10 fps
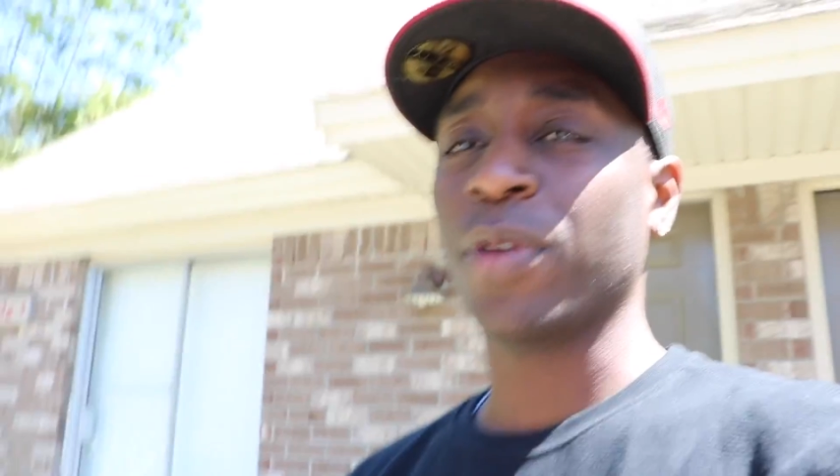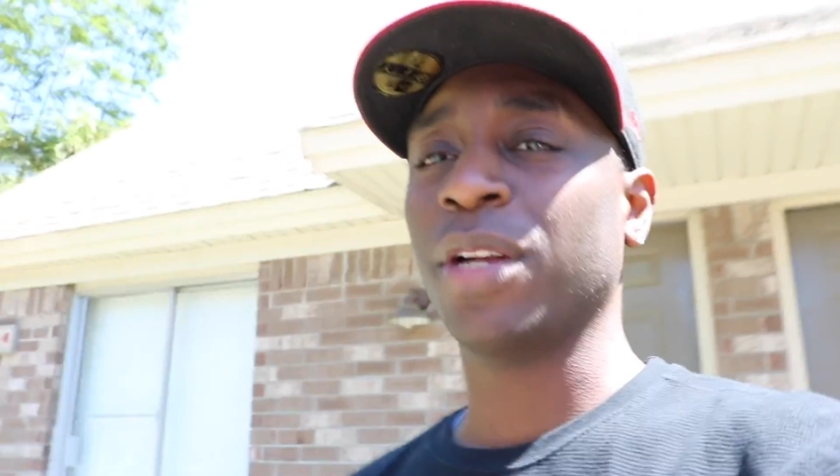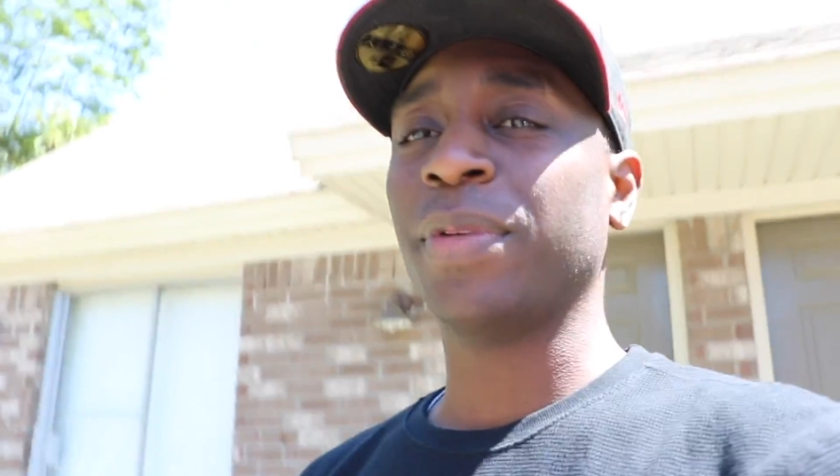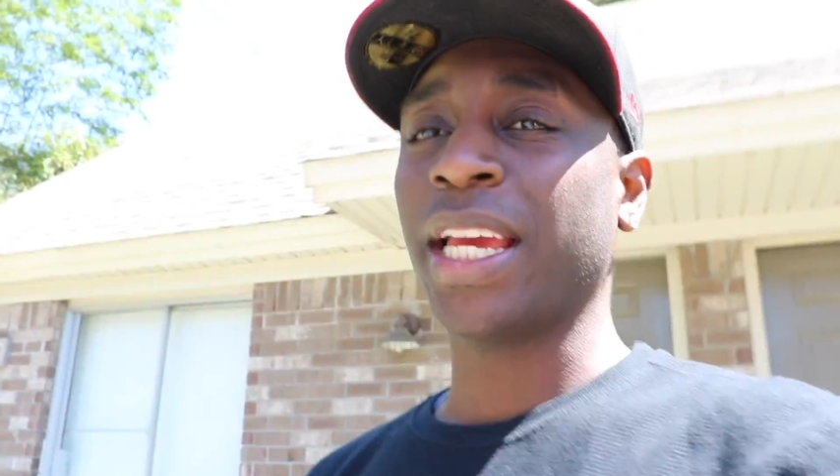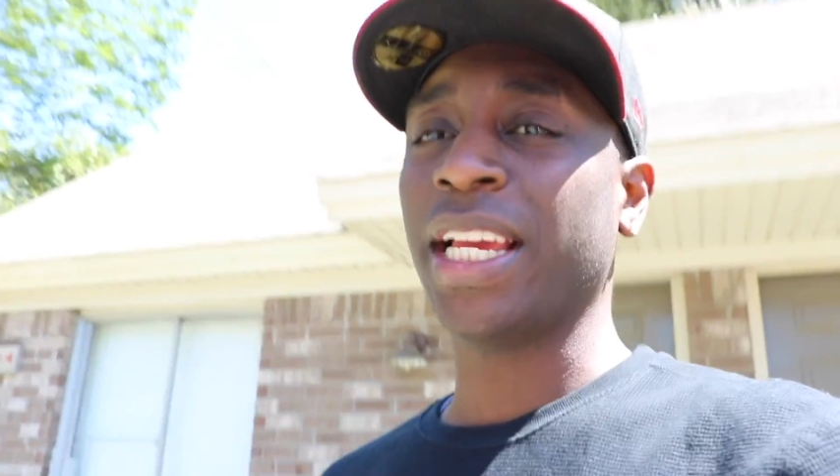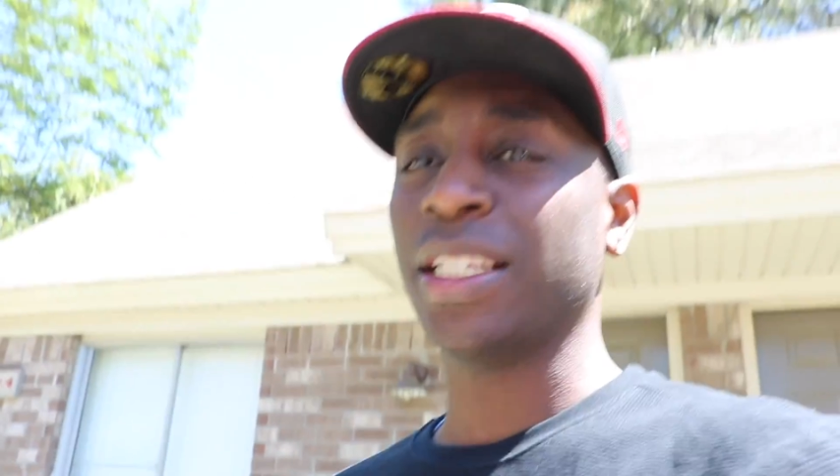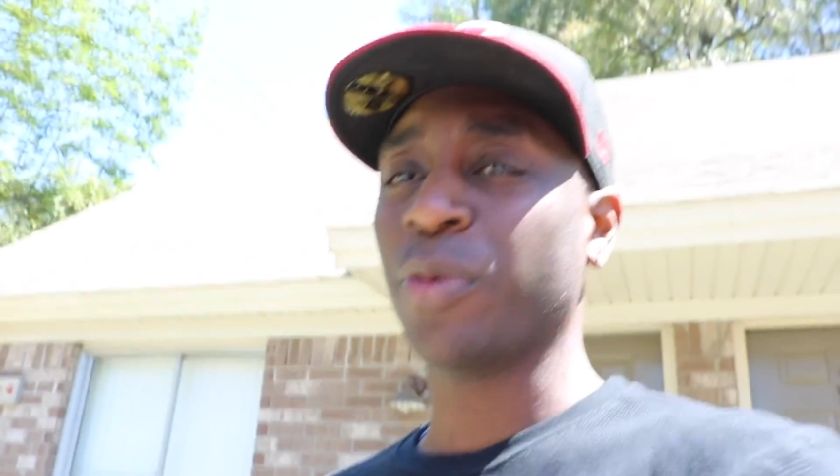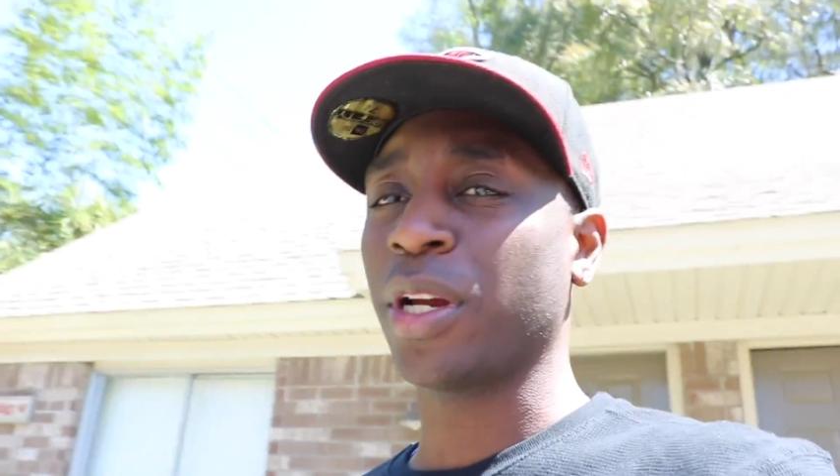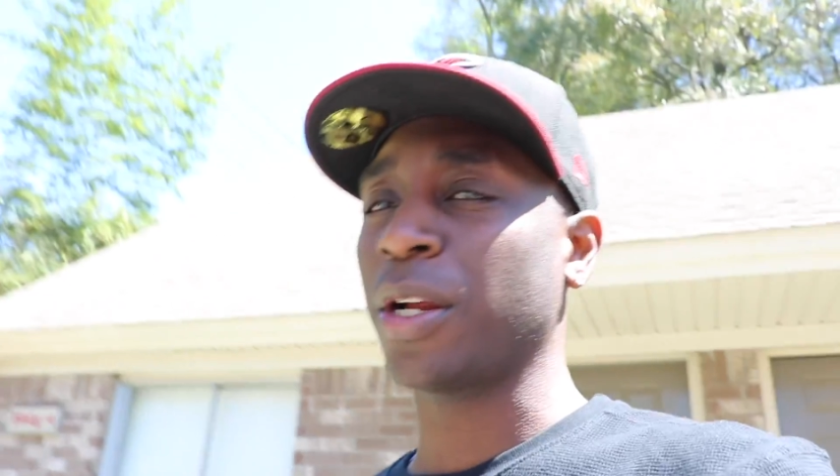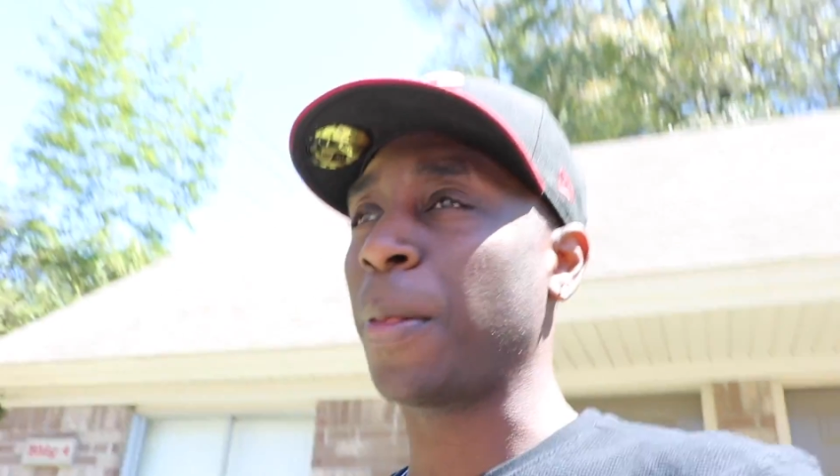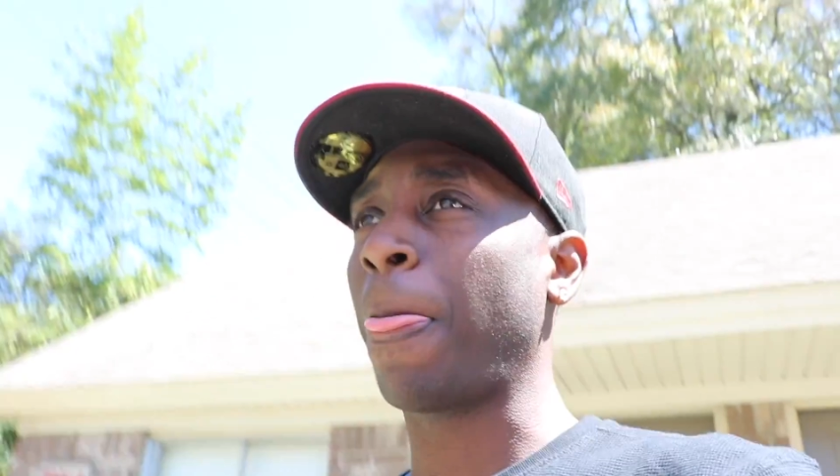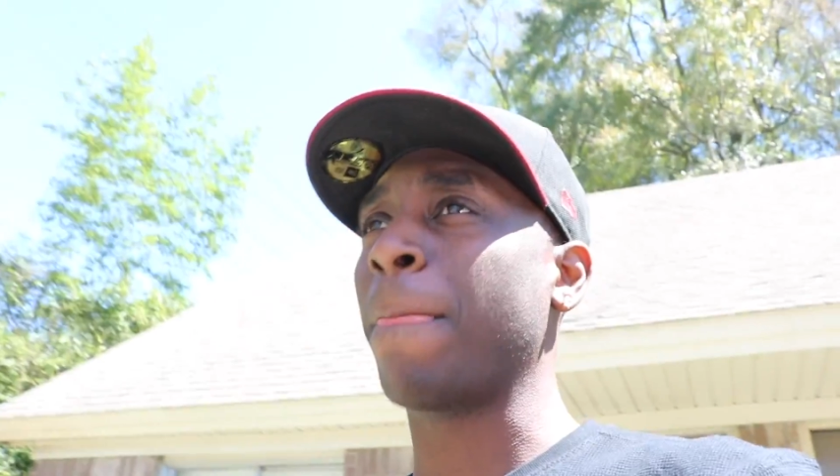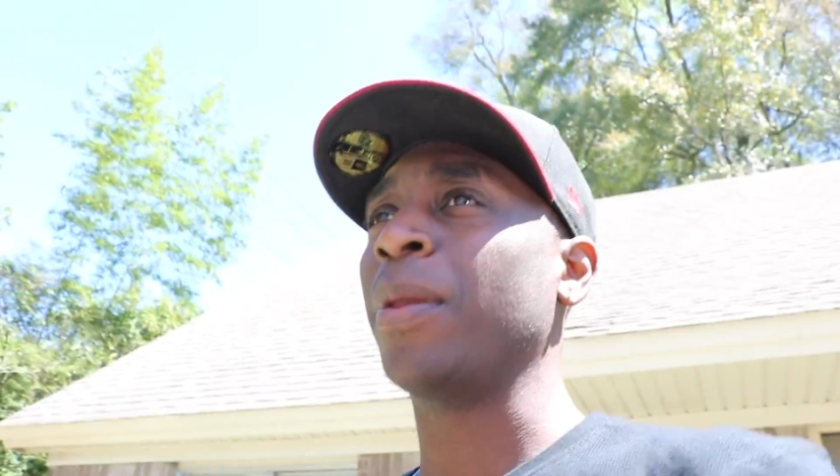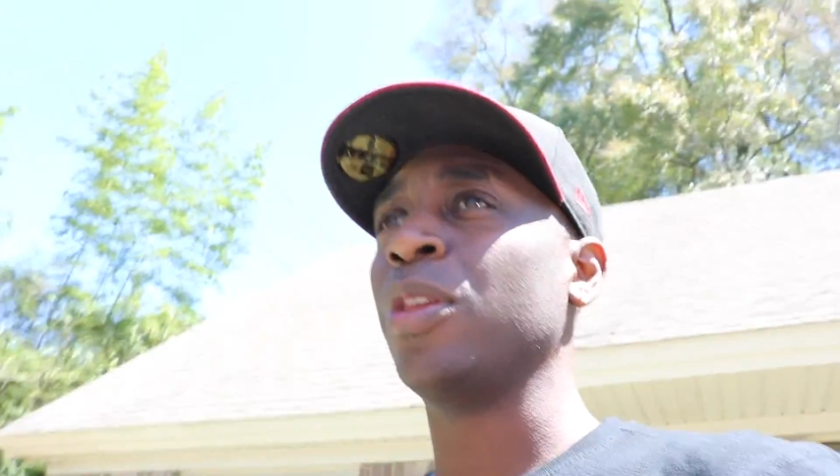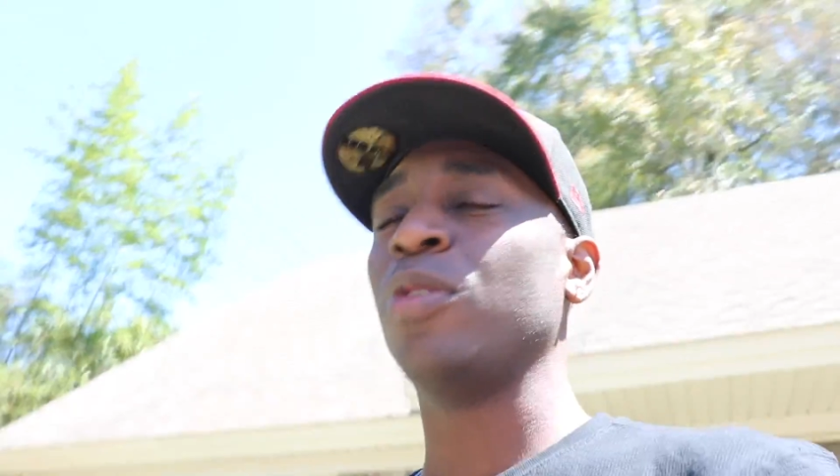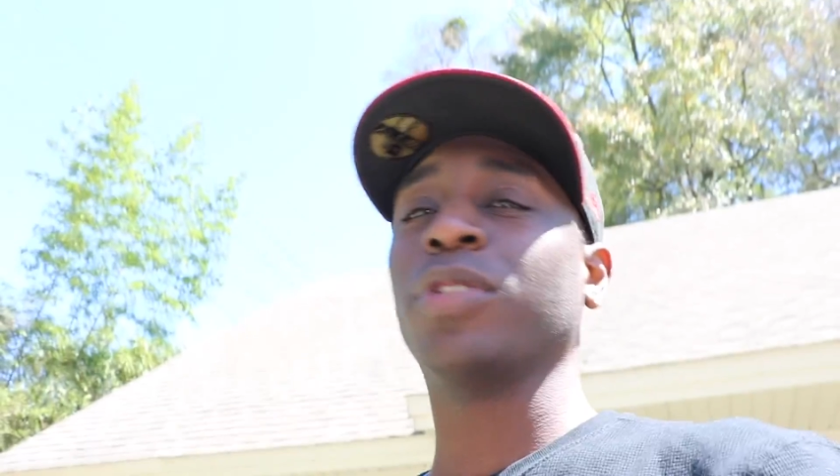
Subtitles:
one of them days where you